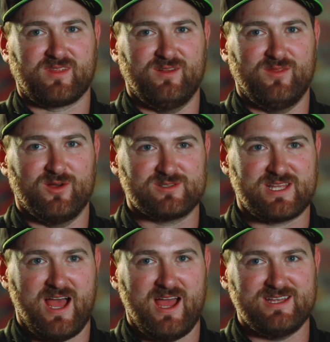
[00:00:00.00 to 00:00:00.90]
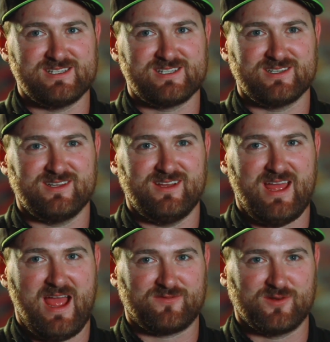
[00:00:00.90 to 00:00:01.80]
those guys,
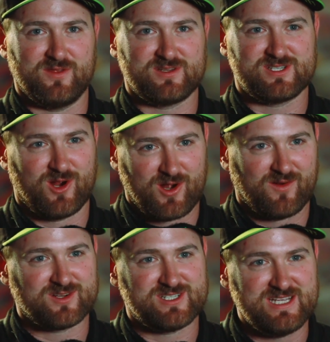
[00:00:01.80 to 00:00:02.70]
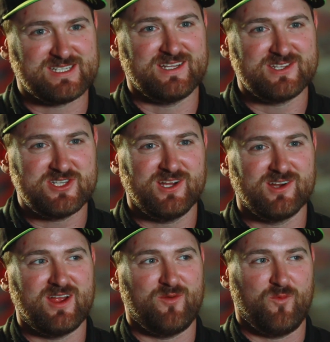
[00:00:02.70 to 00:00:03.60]
after the start of our season this year
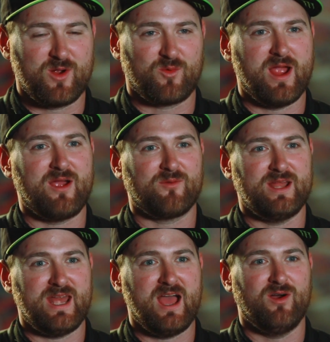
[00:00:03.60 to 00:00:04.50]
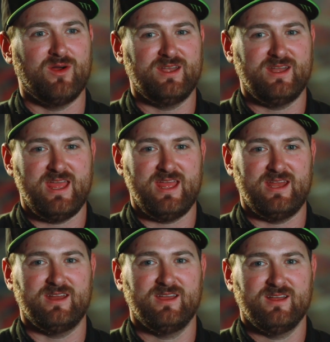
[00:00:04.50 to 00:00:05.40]
and where we're at right now,
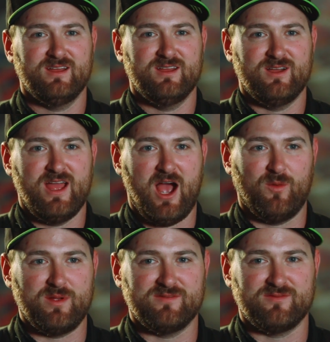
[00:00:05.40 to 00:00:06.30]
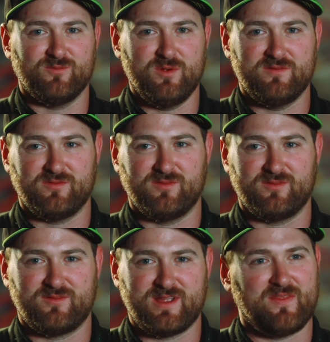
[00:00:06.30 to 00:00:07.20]
and how we've
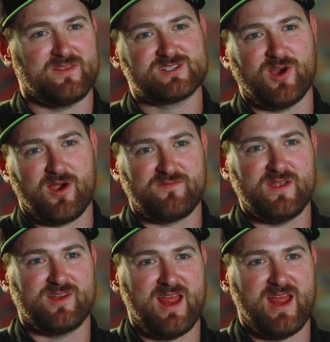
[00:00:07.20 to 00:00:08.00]
got this car figured